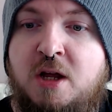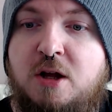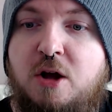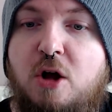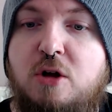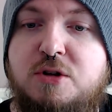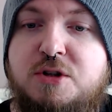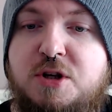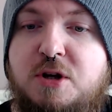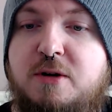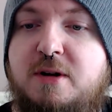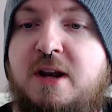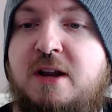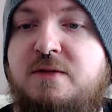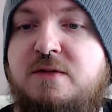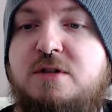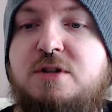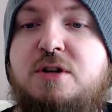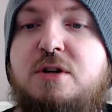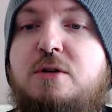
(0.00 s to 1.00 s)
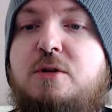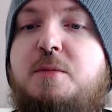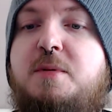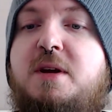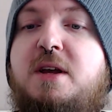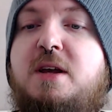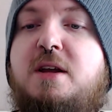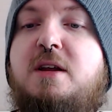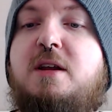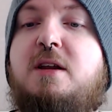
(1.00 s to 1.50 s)
Also, at level 2,
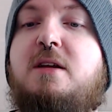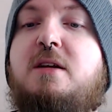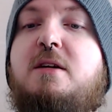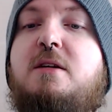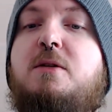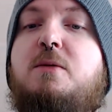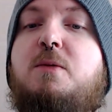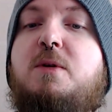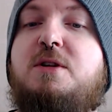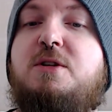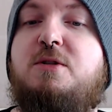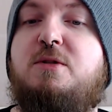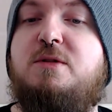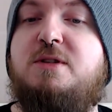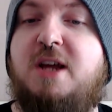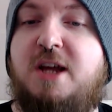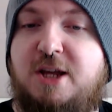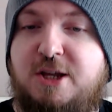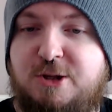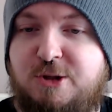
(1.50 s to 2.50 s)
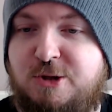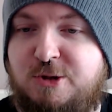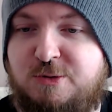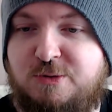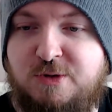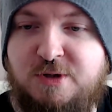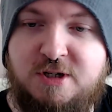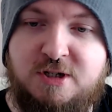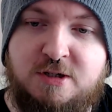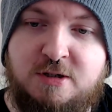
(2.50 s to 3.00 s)
beginning when you take this
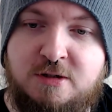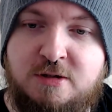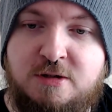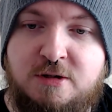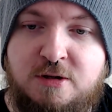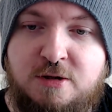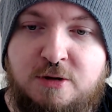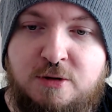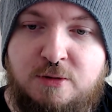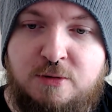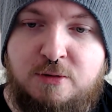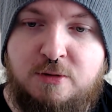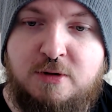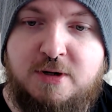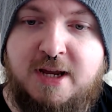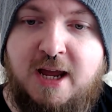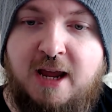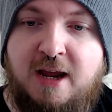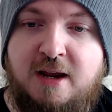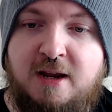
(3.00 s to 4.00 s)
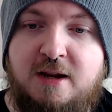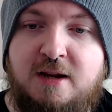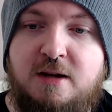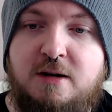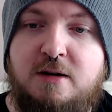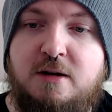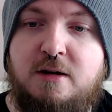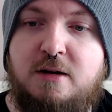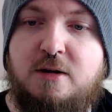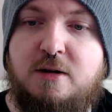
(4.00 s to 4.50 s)
tradition, you
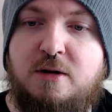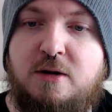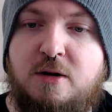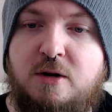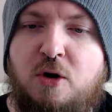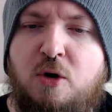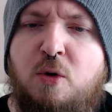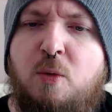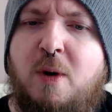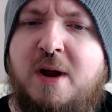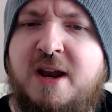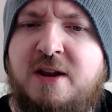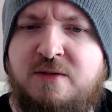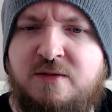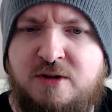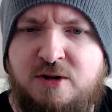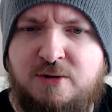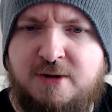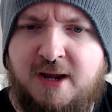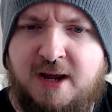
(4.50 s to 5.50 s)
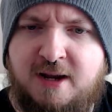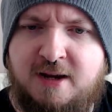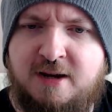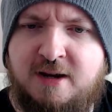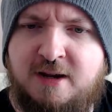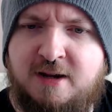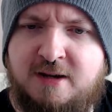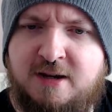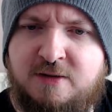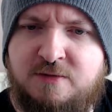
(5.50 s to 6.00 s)
gain, or whenever you gain
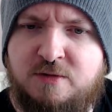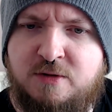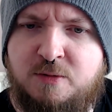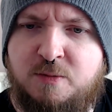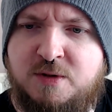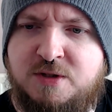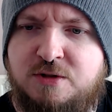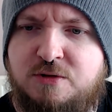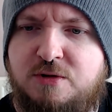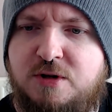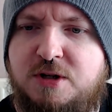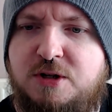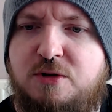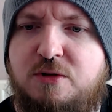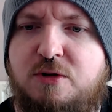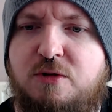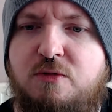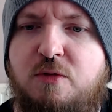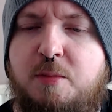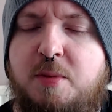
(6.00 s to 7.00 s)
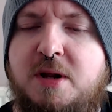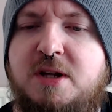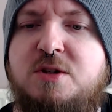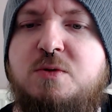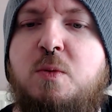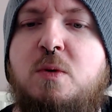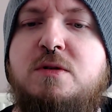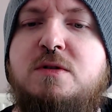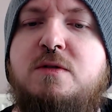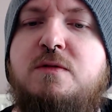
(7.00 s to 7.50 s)
a level in wizardry, you can replace
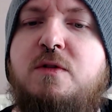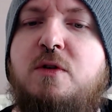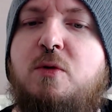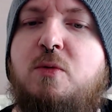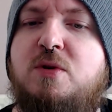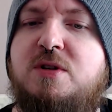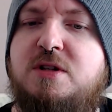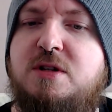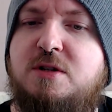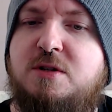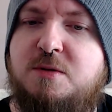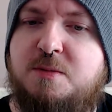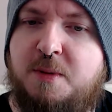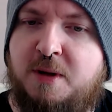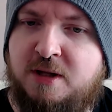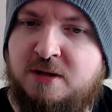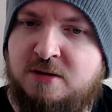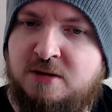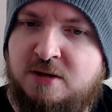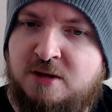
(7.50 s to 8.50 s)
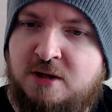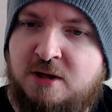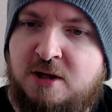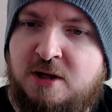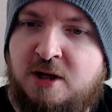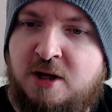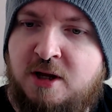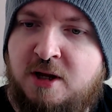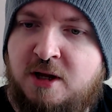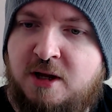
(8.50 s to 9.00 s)
one of your wizard spell
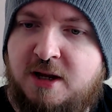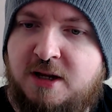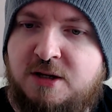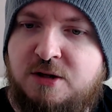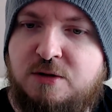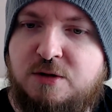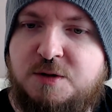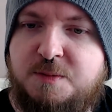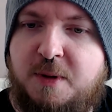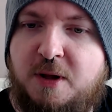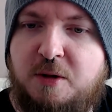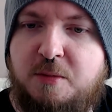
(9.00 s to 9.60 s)
in your spell